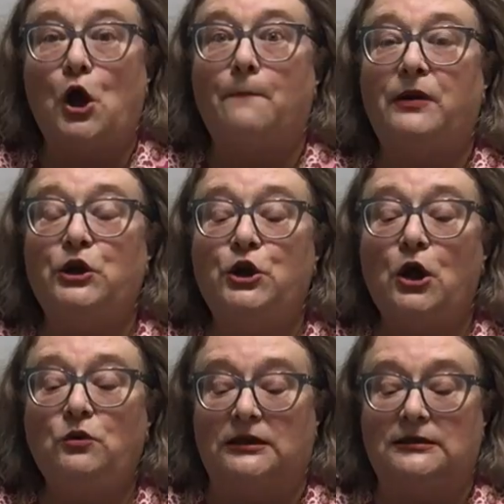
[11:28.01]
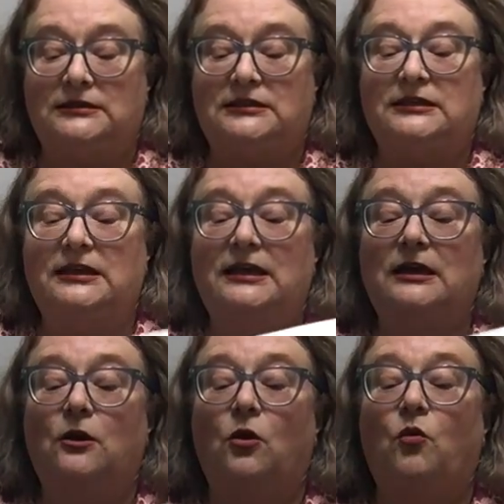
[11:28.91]
But notice
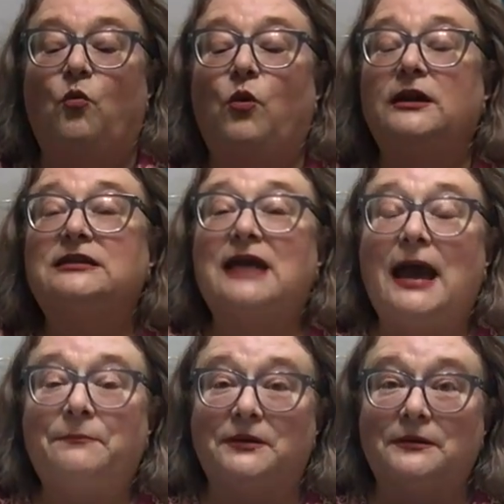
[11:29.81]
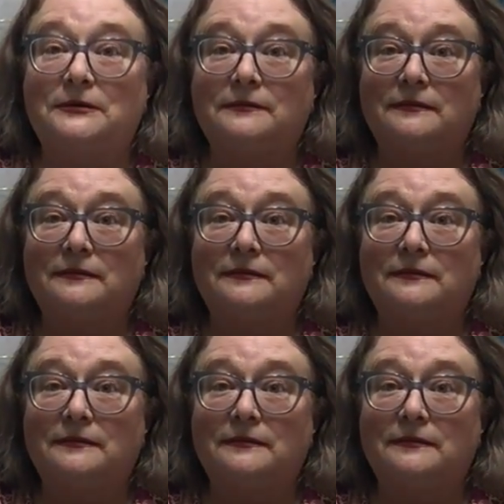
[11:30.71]
what has happened.